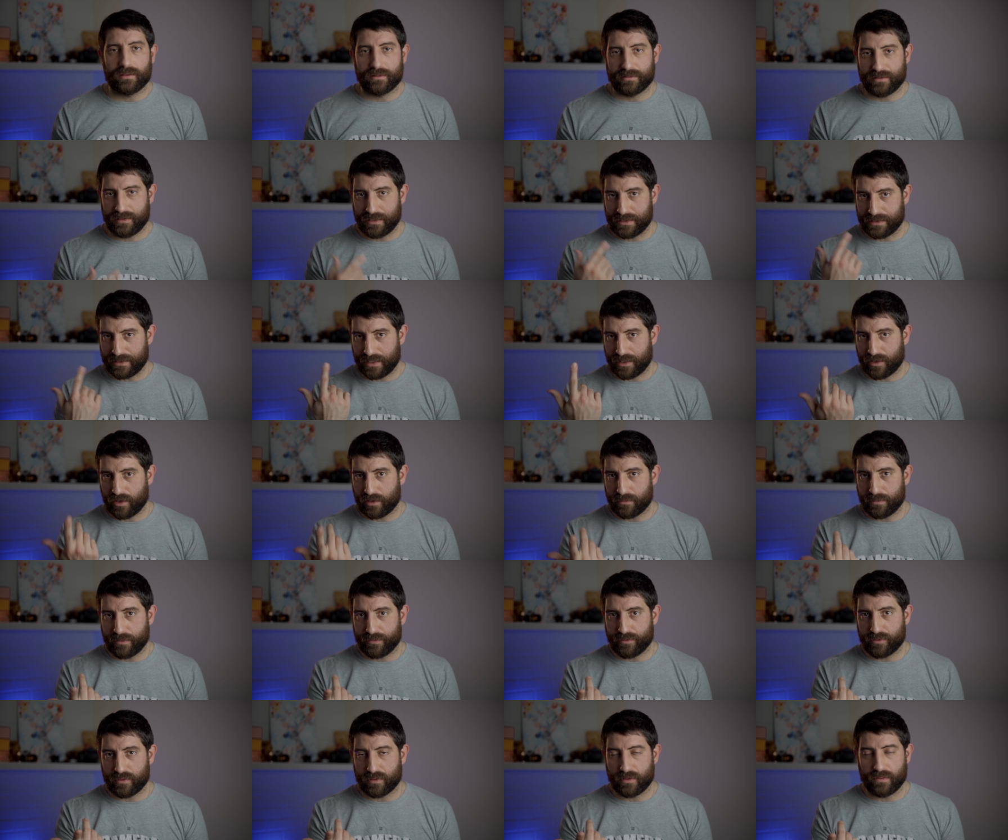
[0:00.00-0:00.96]
Since I got
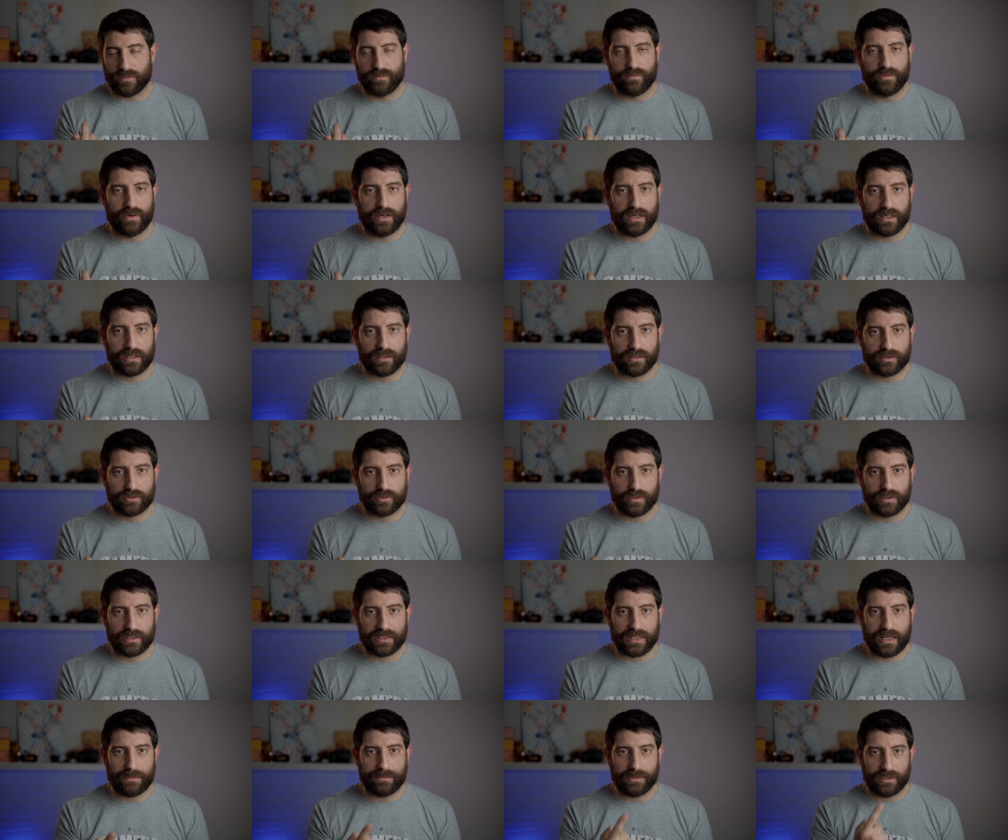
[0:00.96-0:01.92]
before very close to
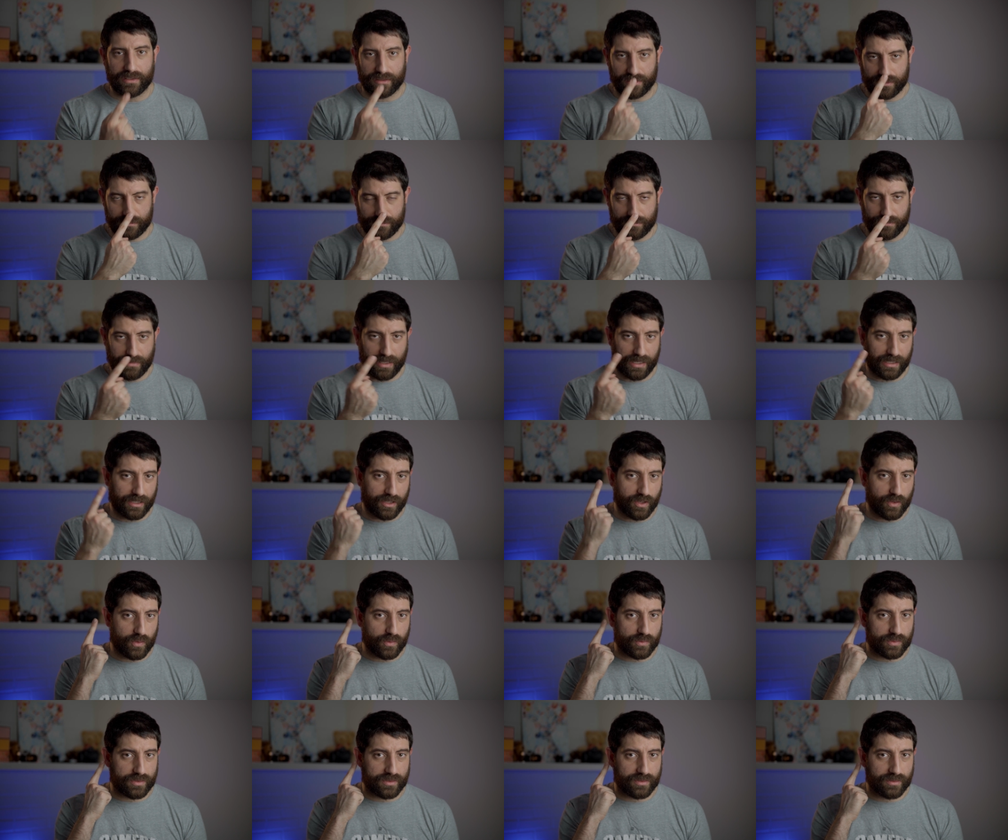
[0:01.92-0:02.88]
the camera, my
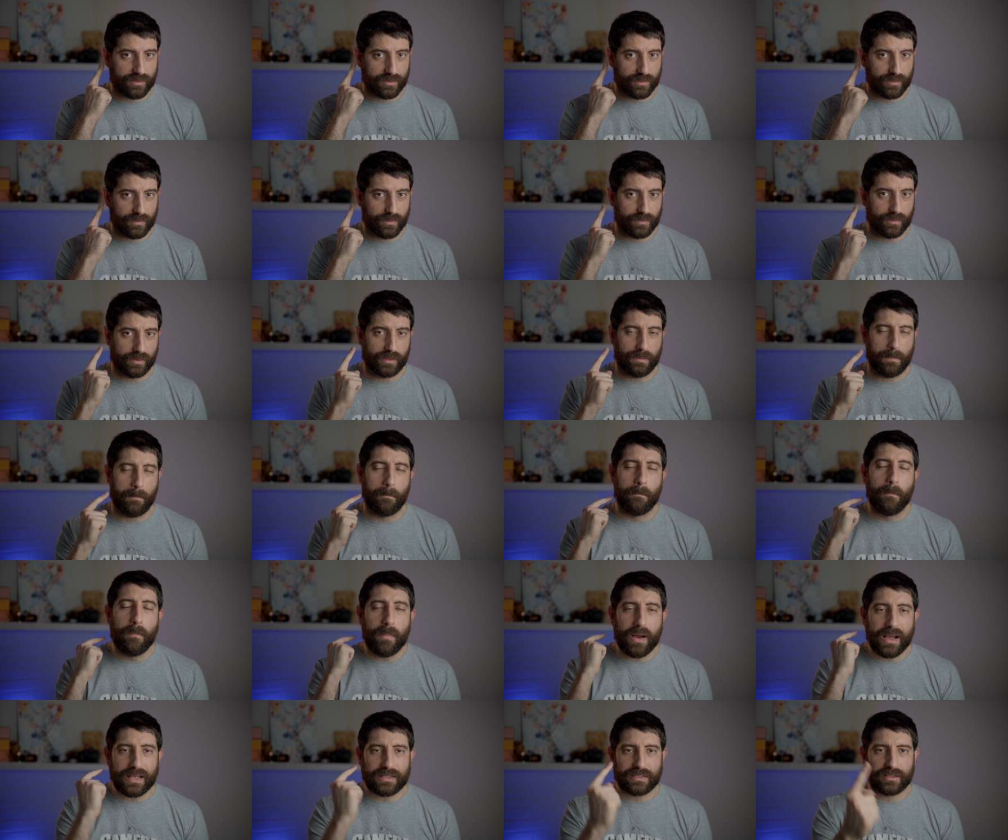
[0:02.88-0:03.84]
nose were
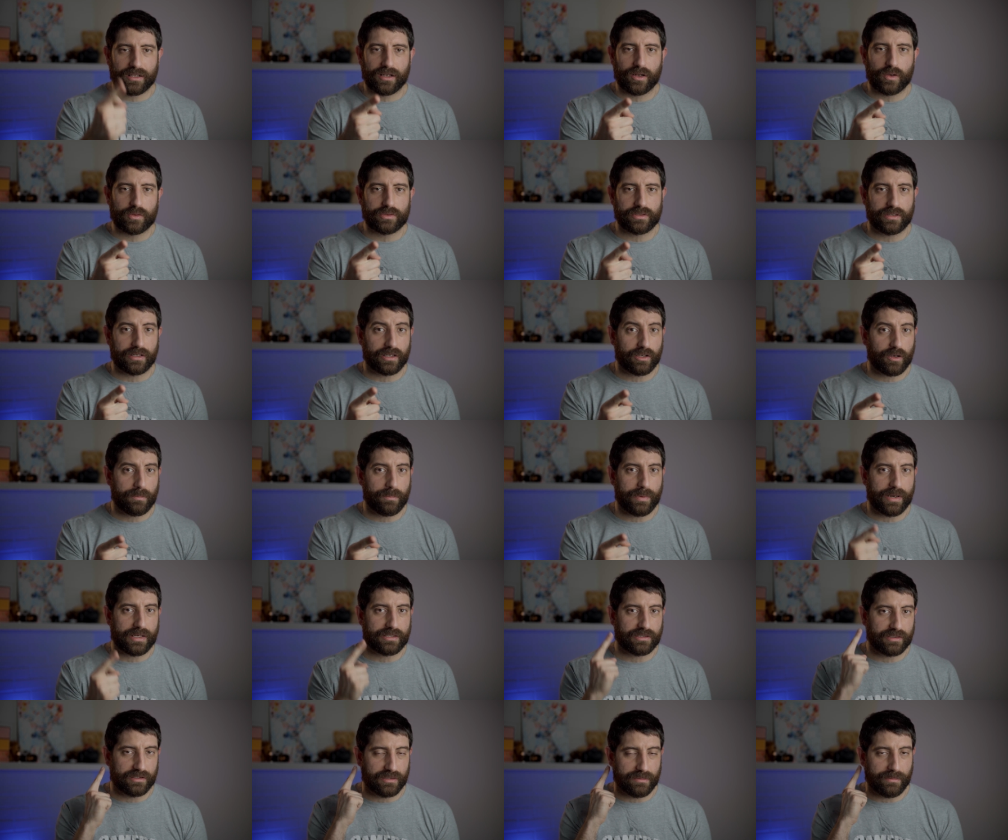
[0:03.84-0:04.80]
much closer in
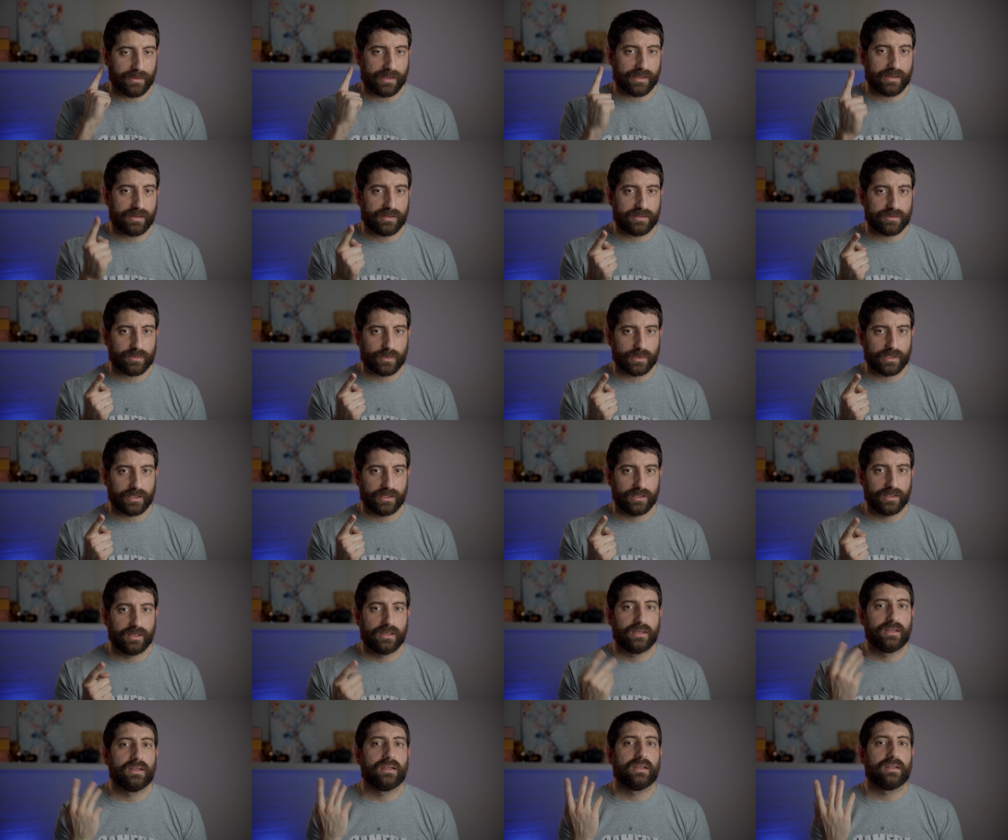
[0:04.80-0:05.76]
comparison to my ears, where
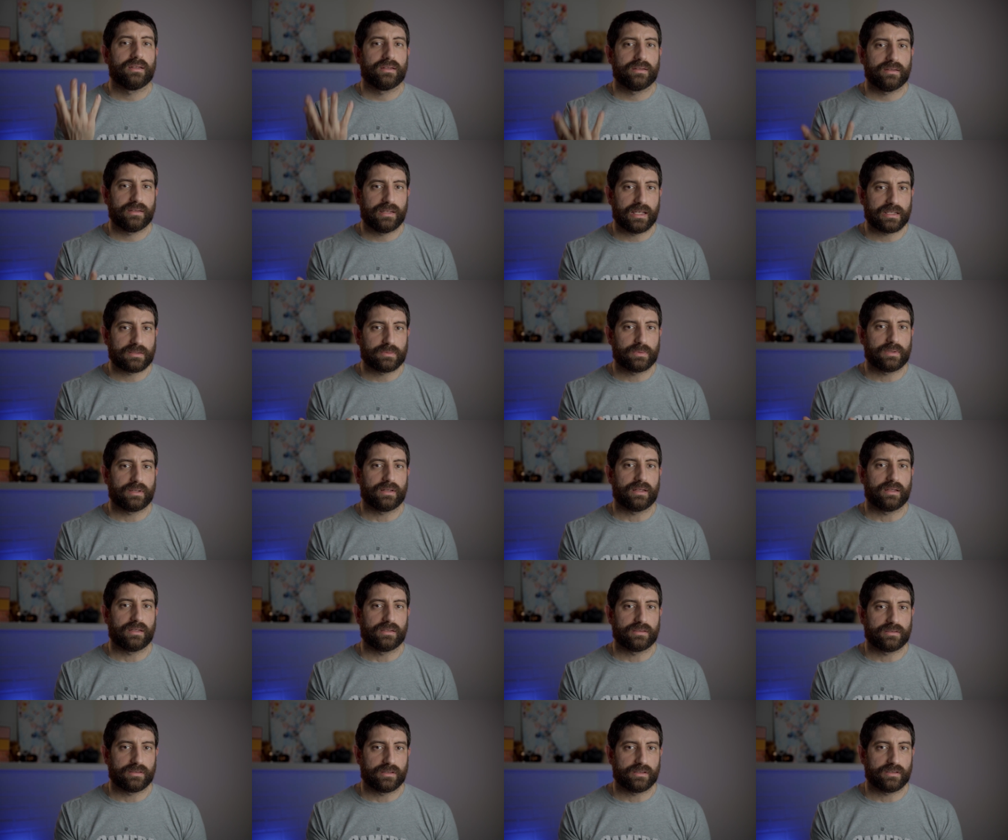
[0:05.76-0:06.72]
that's where the
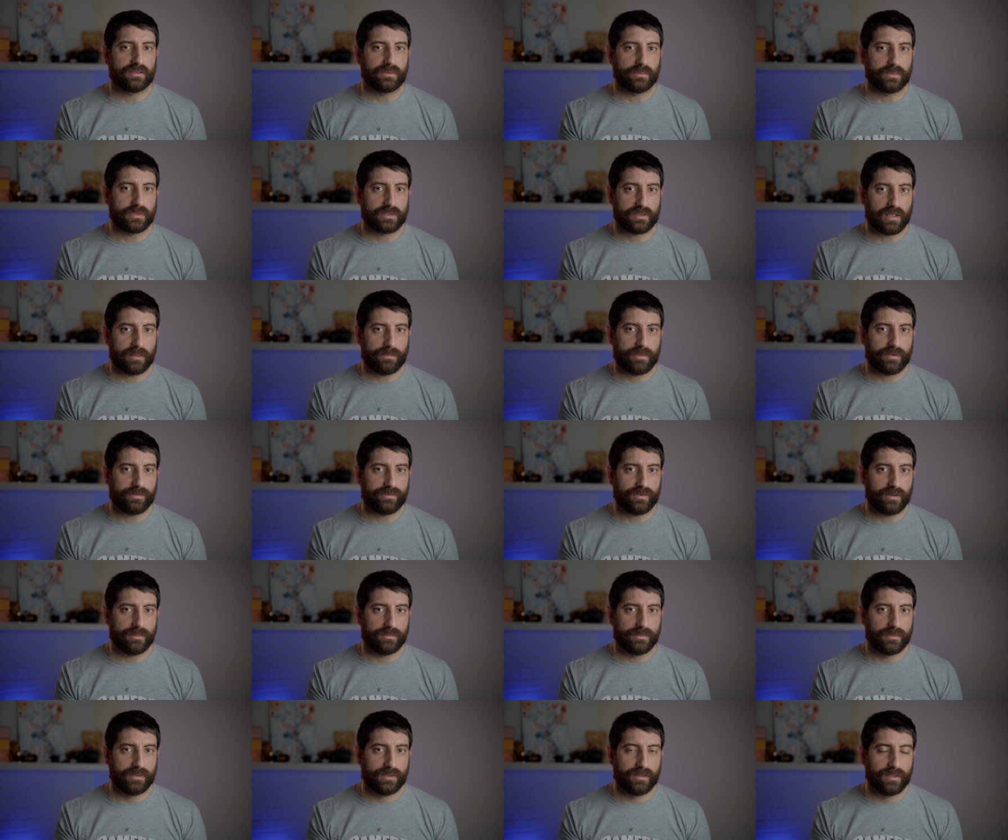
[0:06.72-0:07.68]
distortion was coming
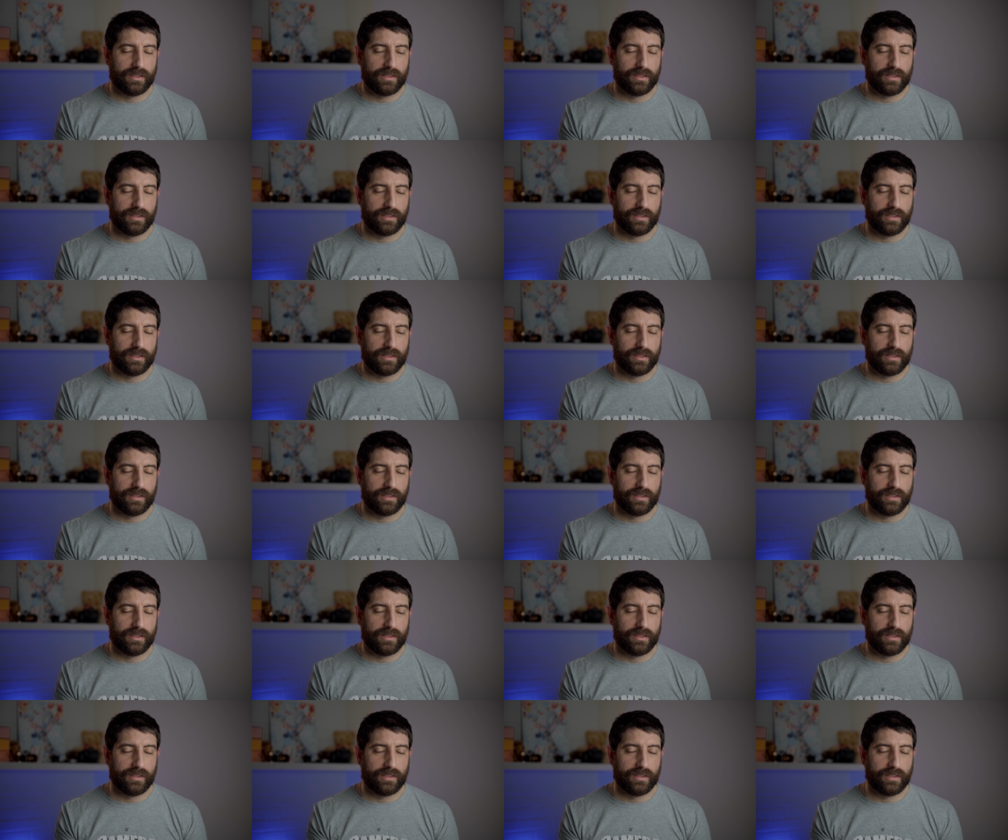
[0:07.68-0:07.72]
from.